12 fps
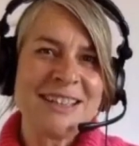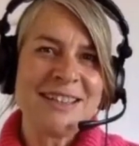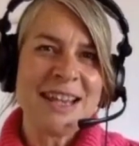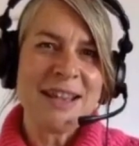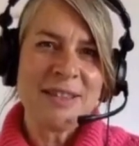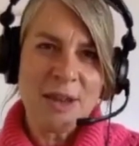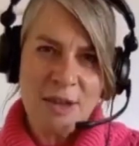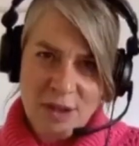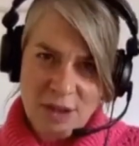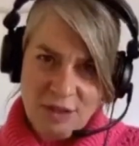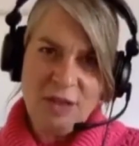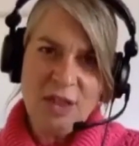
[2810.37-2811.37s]
and
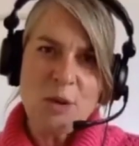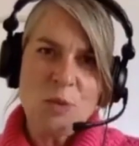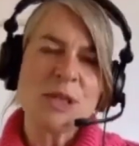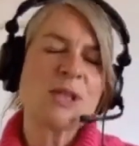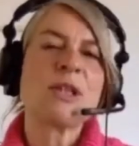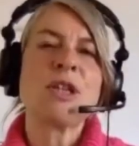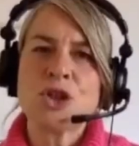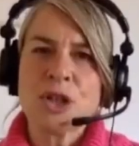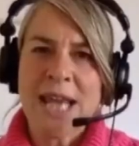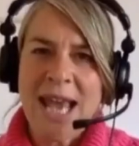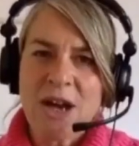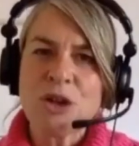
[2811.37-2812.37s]
that thing was,
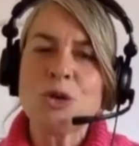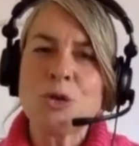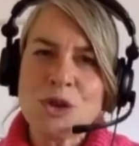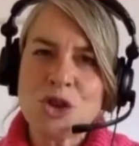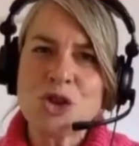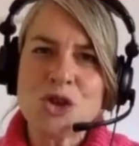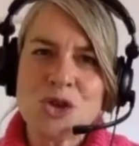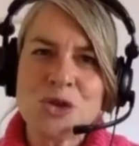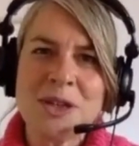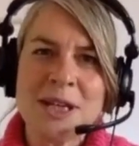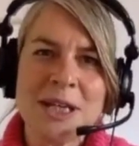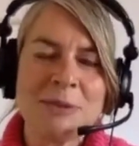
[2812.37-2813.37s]
how do you introduce your
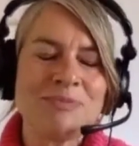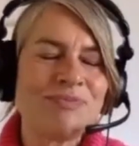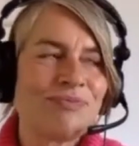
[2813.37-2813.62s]
name?